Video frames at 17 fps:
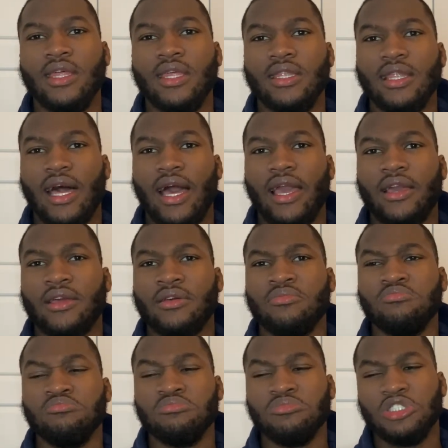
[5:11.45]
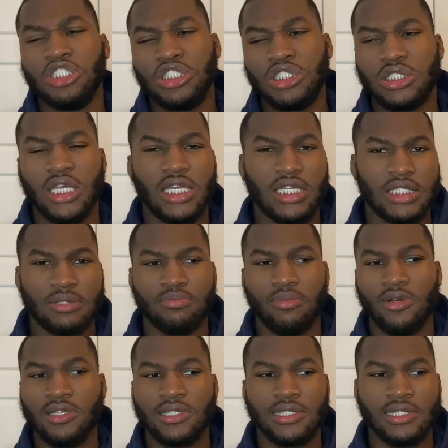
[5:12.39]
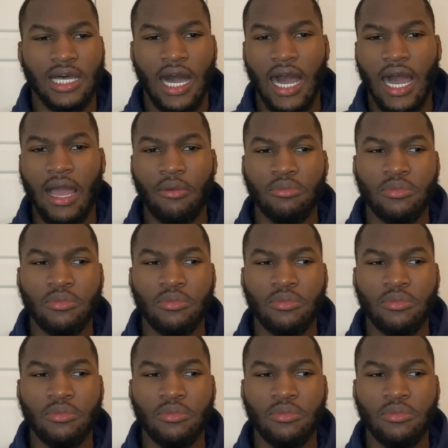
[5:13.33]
like 6 months time,